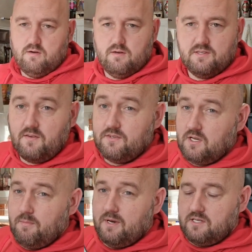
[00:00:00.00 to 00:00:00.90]

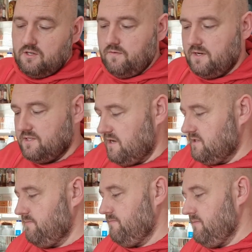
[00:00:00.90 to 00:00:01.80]
17 minutes in the oven, it
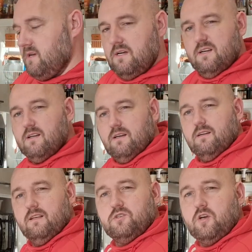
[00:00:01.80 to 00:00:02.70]
says.
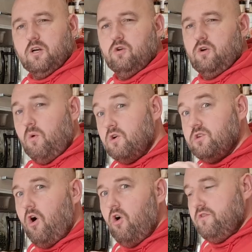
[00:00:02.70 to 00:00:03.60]
Let's take a look at what's
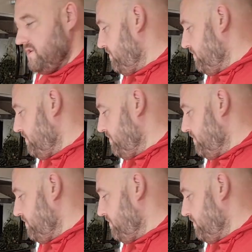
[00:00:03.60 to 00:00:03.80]
on this